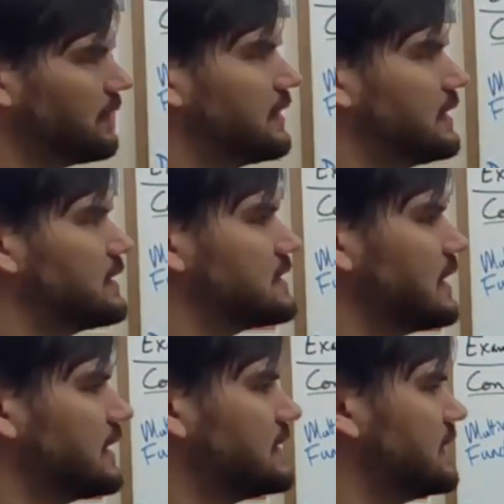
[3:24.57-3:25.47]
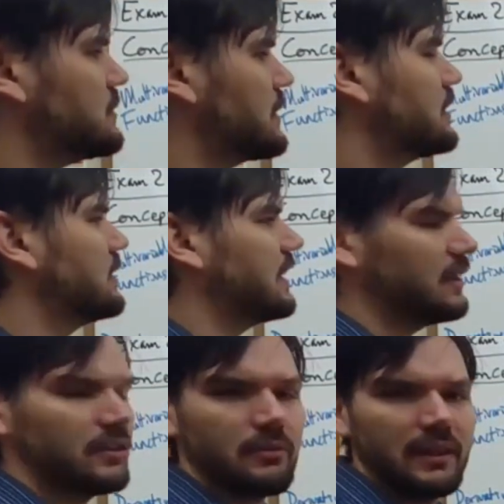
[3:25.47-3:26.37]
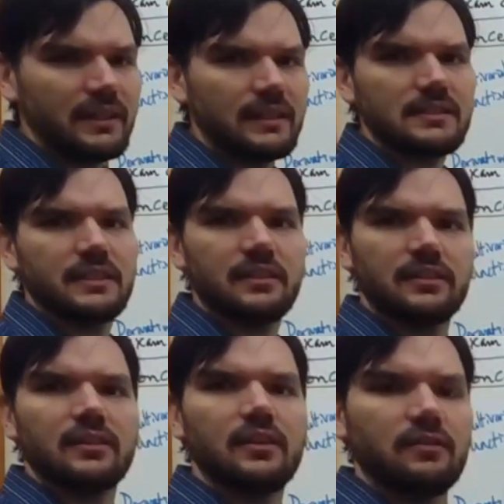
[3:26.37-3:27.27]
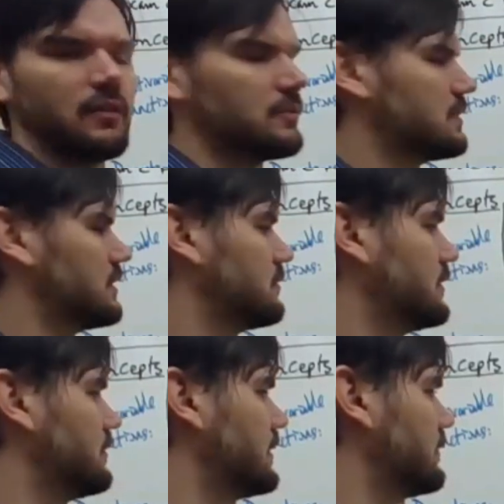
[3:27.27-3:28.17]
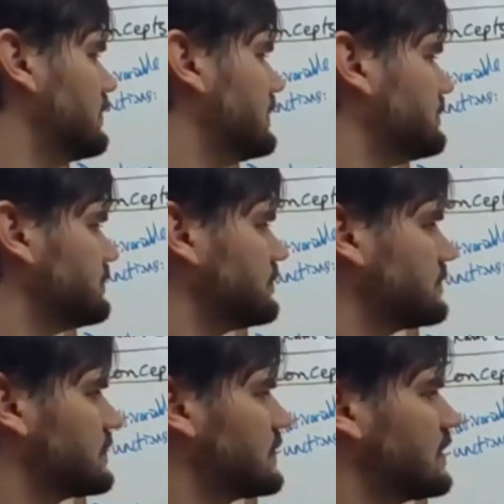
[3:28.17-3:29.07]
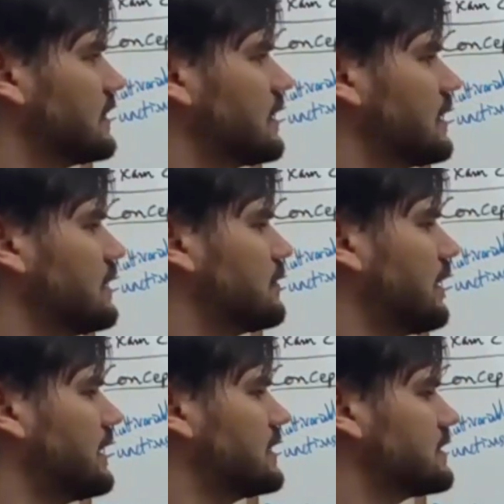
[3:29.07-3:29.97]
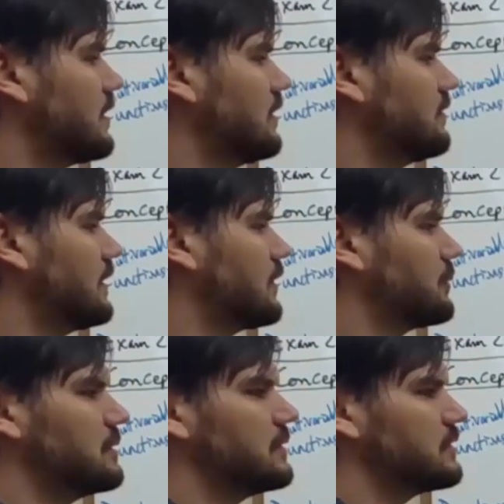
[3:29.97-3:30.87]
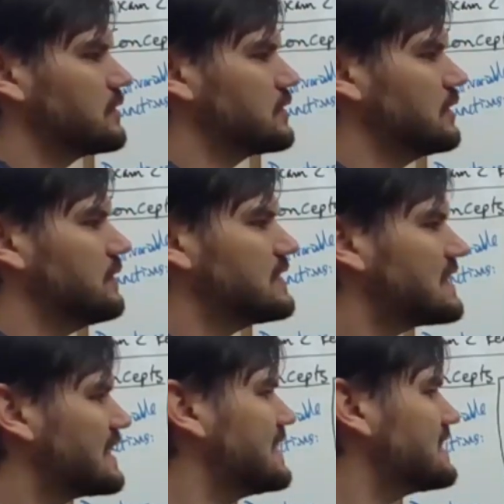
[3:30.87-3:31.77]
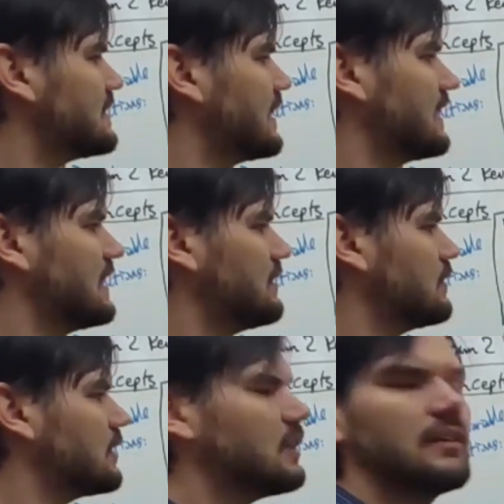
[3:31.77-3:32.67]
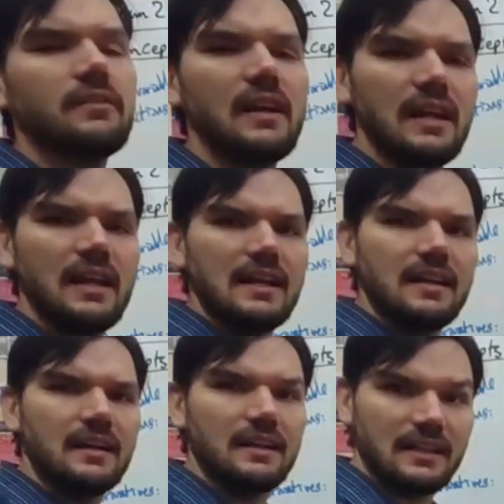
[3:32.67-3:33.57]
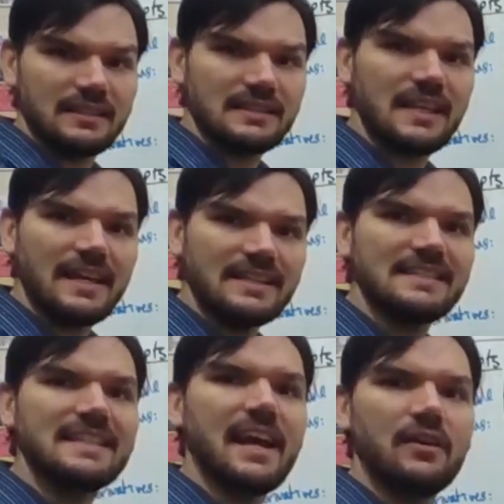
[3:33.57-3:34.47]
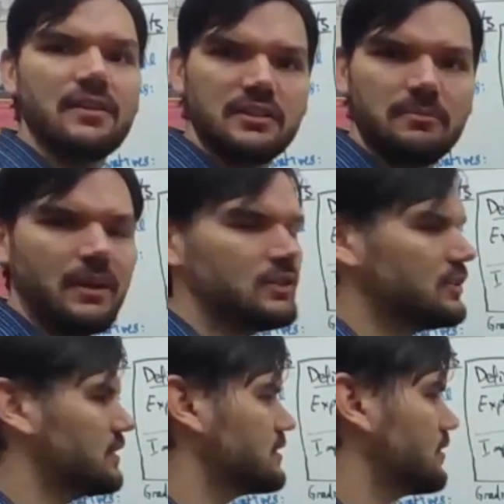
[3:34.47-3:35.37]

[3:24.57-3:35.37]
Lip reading: With these ideas, we can look at gradients and other forms of the derivative. The gradient of a three-dimensional surface is like a level curve set down a dimension.